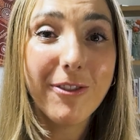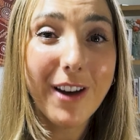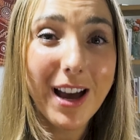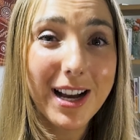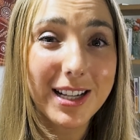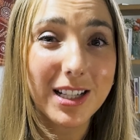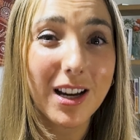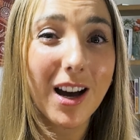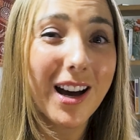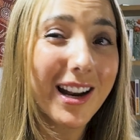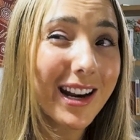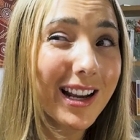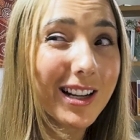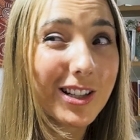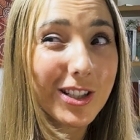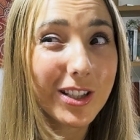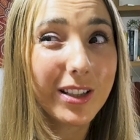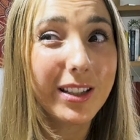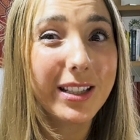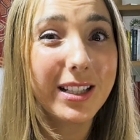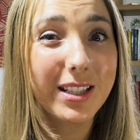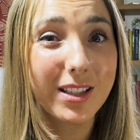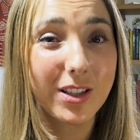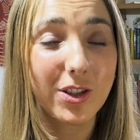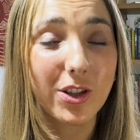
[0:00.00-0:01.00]
fact, I'd
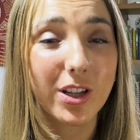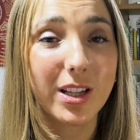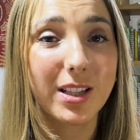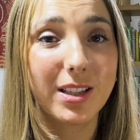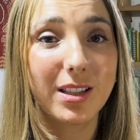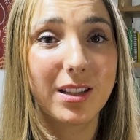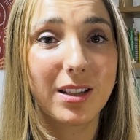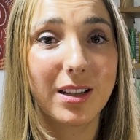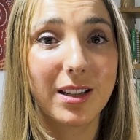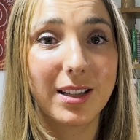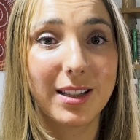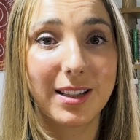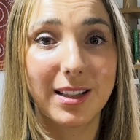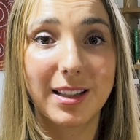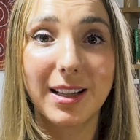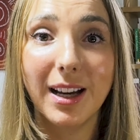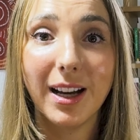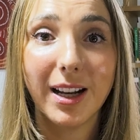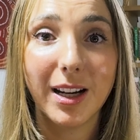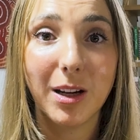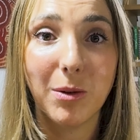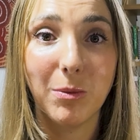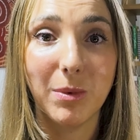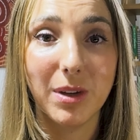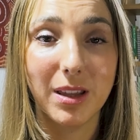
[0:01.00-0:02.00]
actually suggest
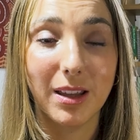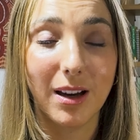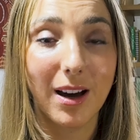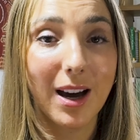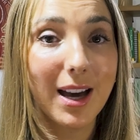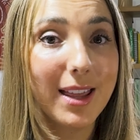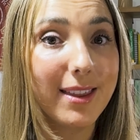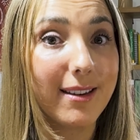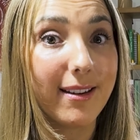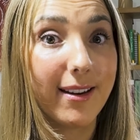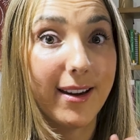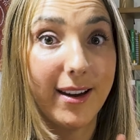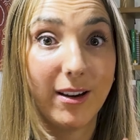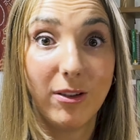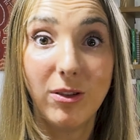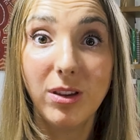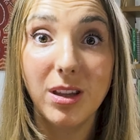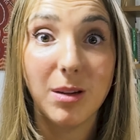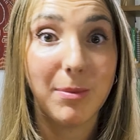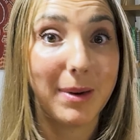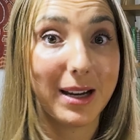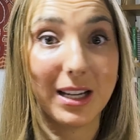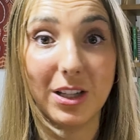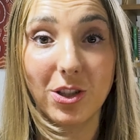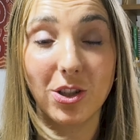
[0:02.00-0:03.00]
starting with either
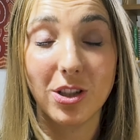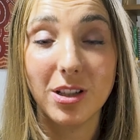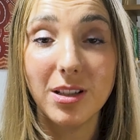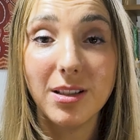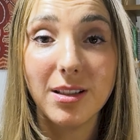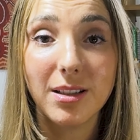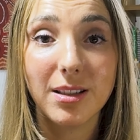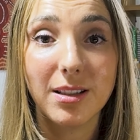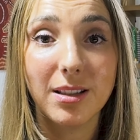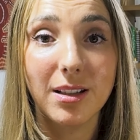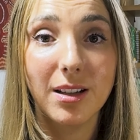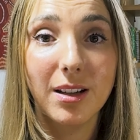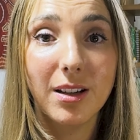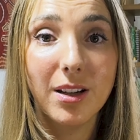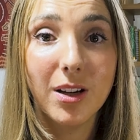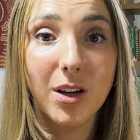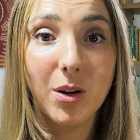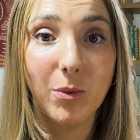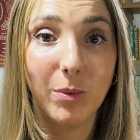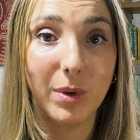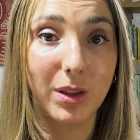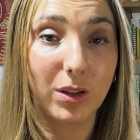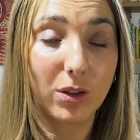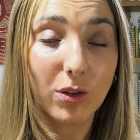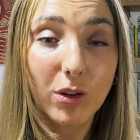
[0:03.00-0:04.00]
healthy patients
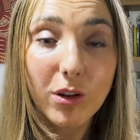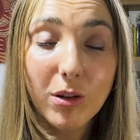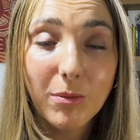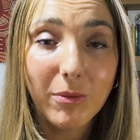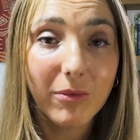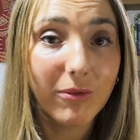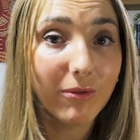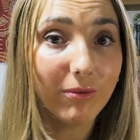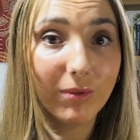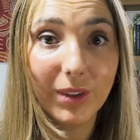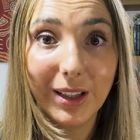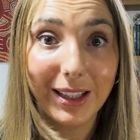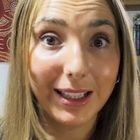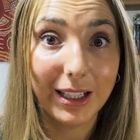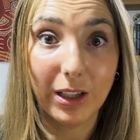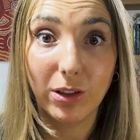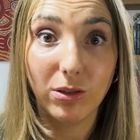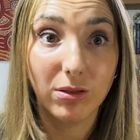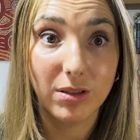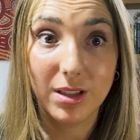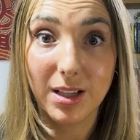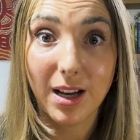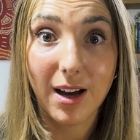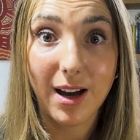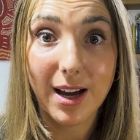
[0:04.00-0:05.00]
with no
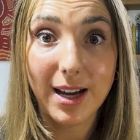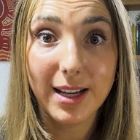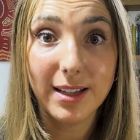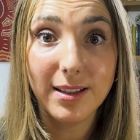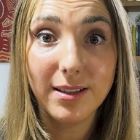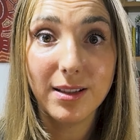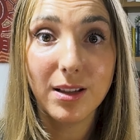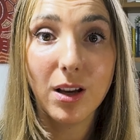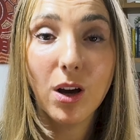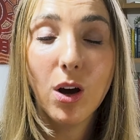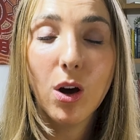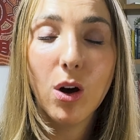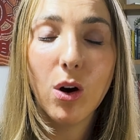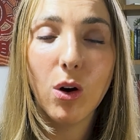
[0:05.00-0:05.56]
clinical signs